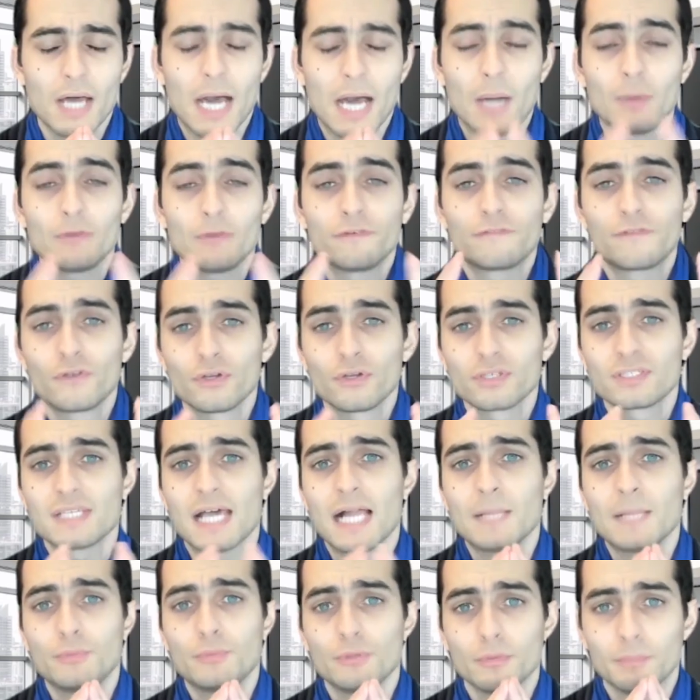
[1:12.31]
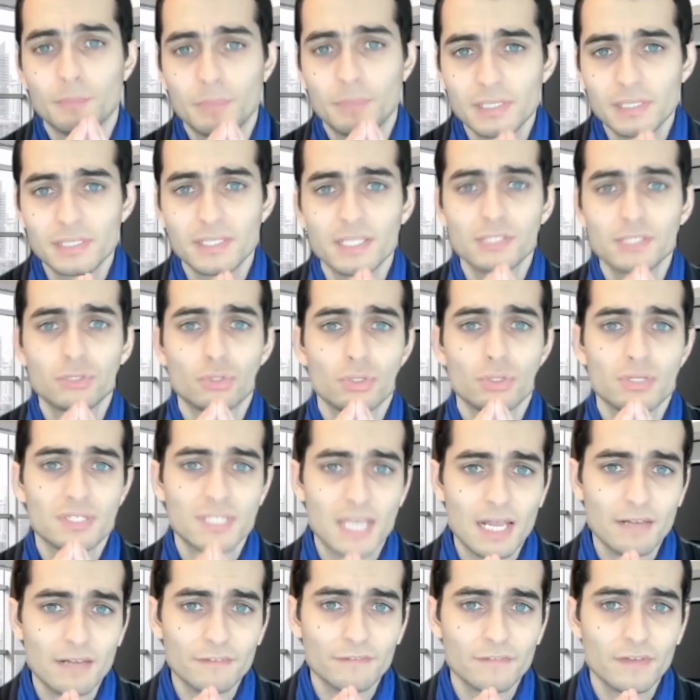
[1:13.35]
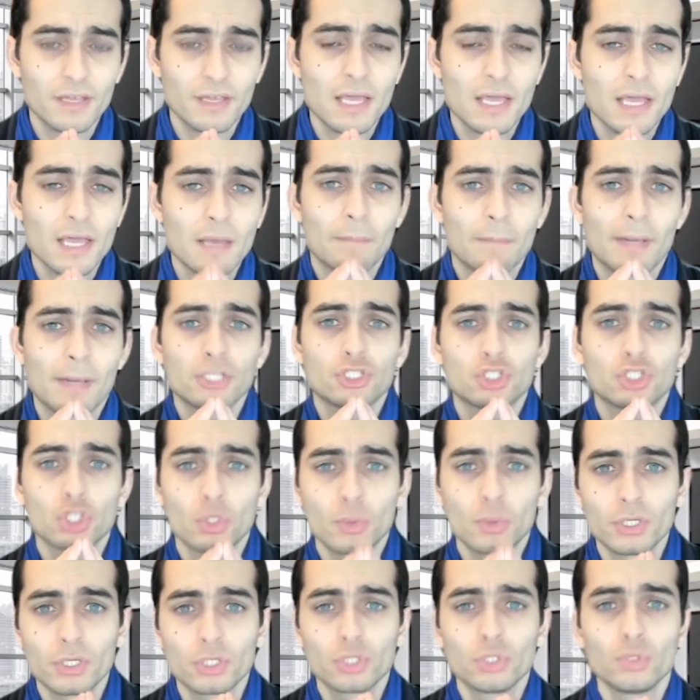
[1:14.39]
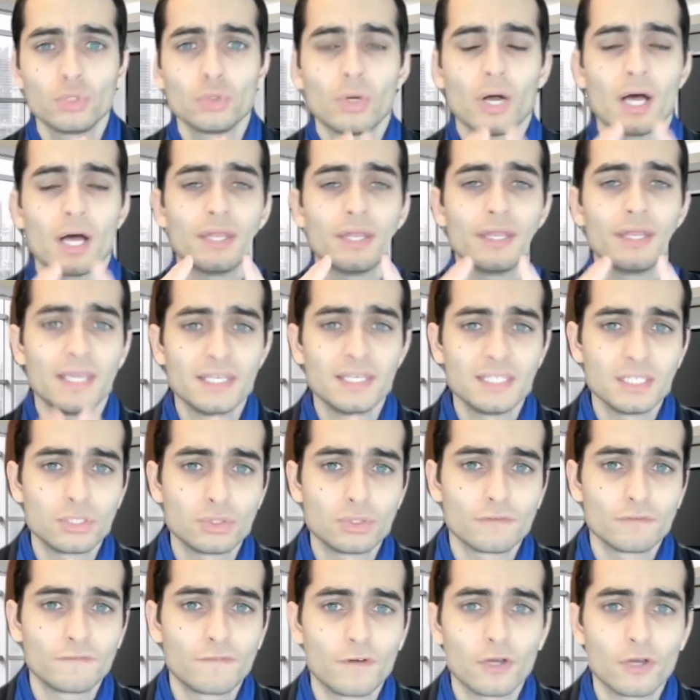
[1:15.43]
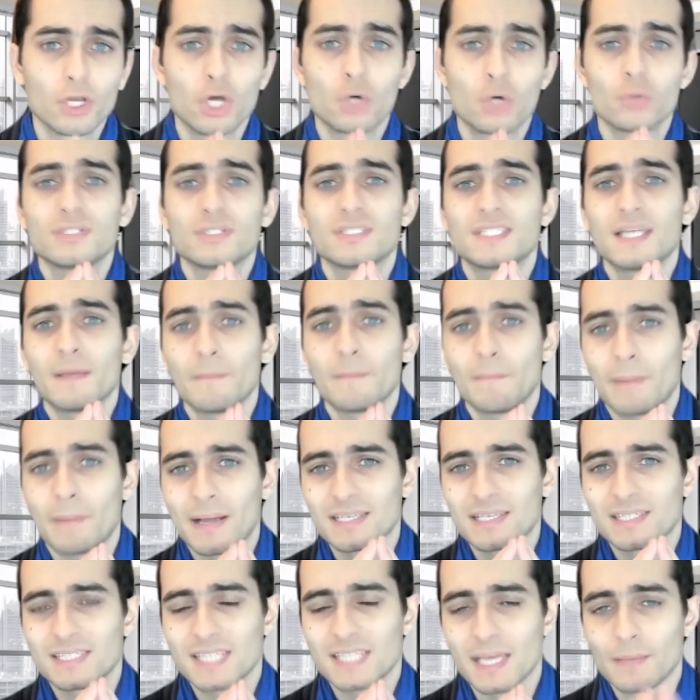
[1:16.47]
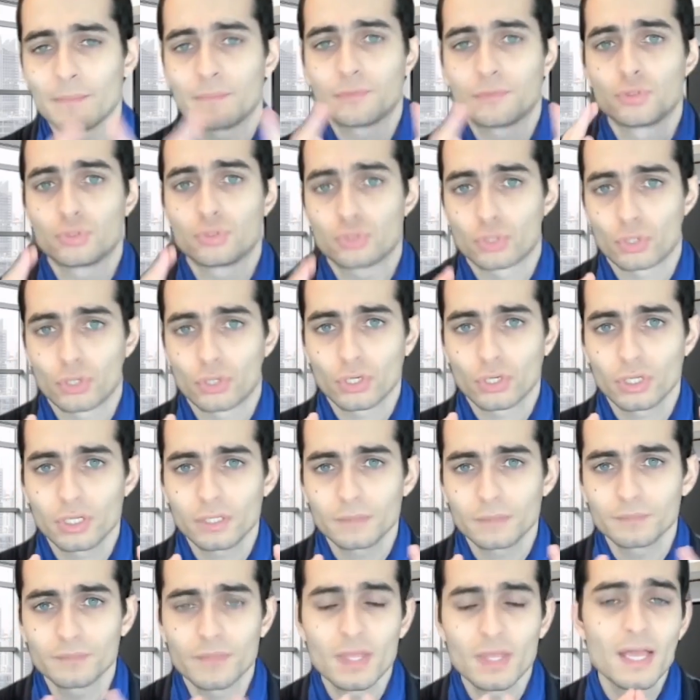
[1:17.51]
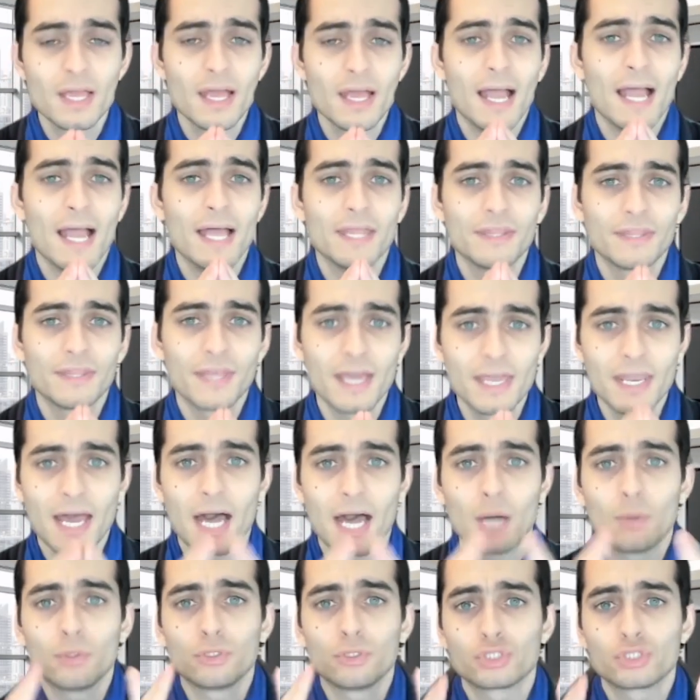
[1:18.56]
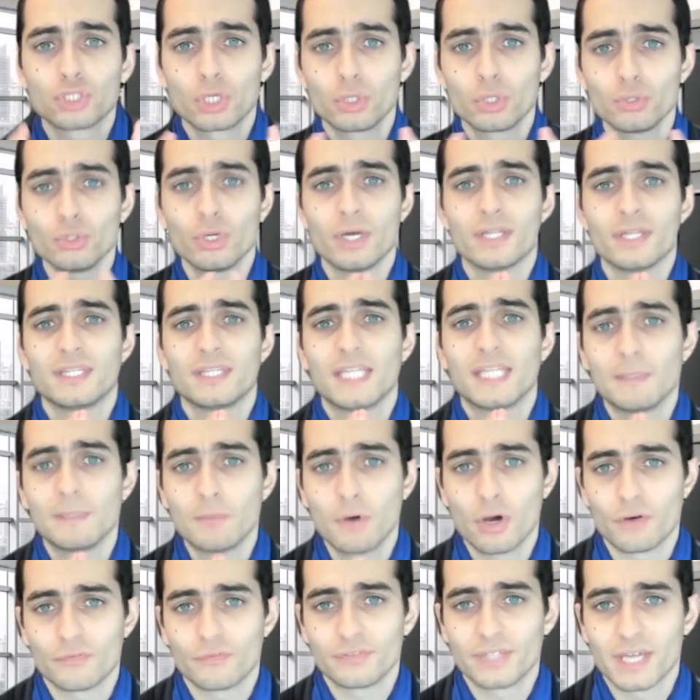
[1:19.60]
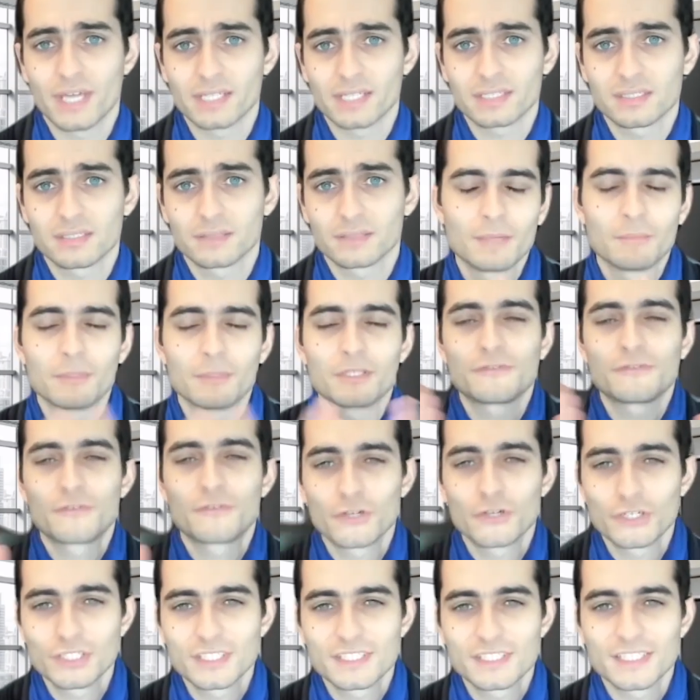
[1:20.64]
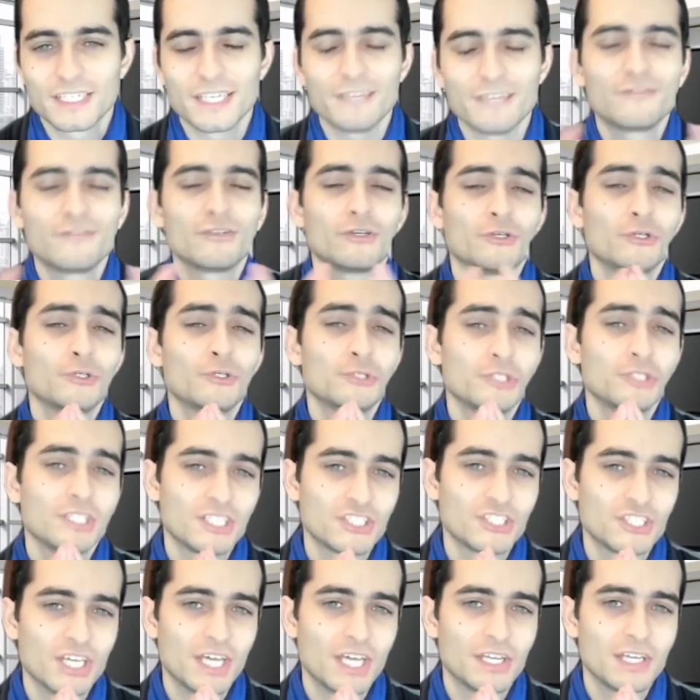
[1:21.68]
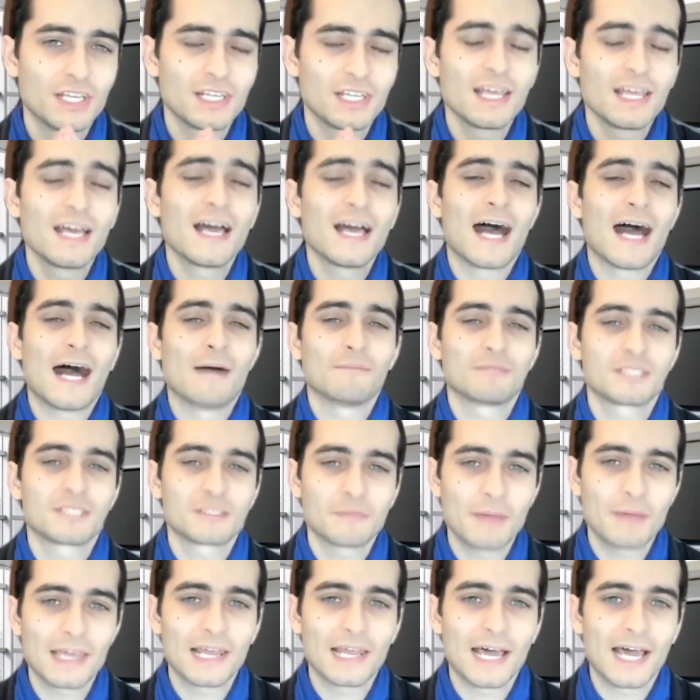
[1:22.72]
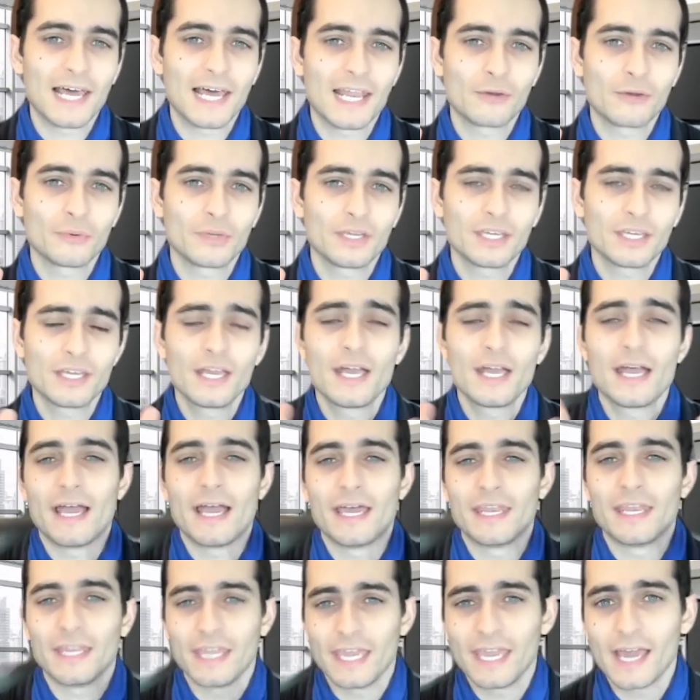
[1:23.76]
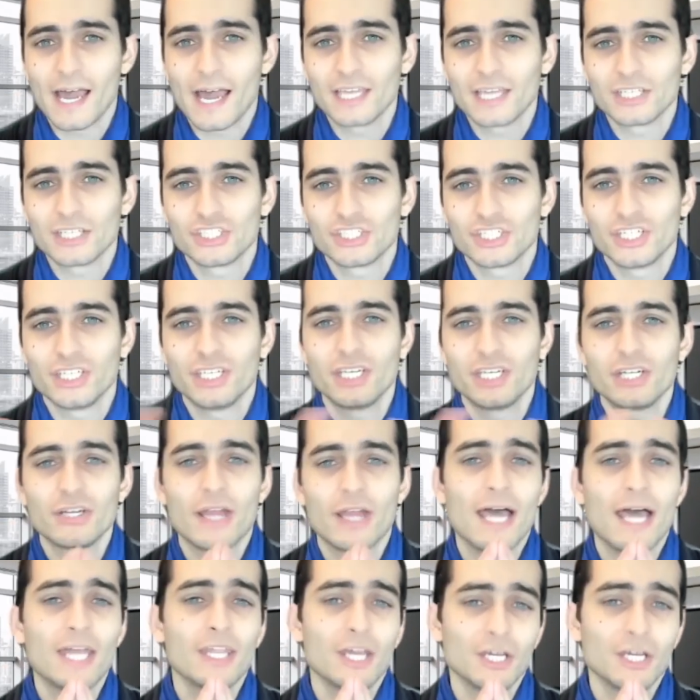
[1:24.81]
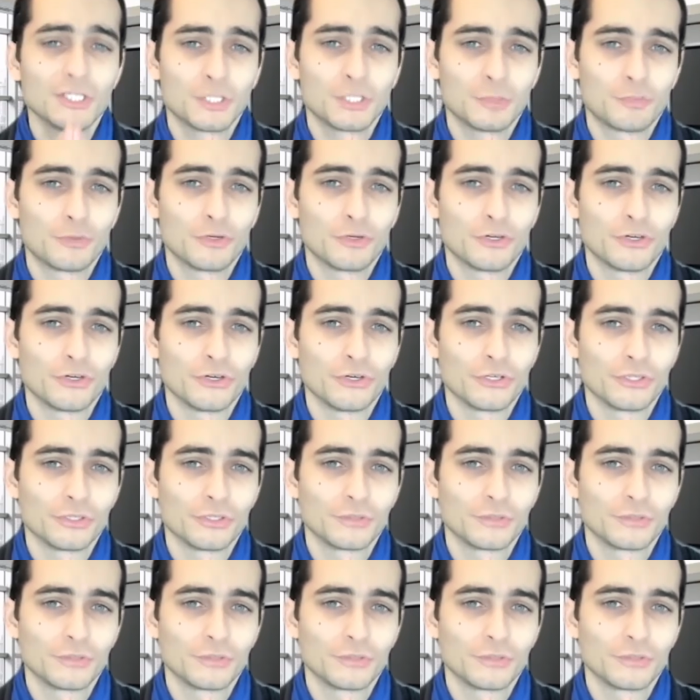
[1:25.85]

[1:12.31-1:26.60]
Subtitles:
I will first help you build it yourself by showing you an easy to follow step-by-step tutorial, and then I will show you a demo of that. But first, if you're new to this channel, I'm Smail Alaoui, an AI engineer and entrepreneur.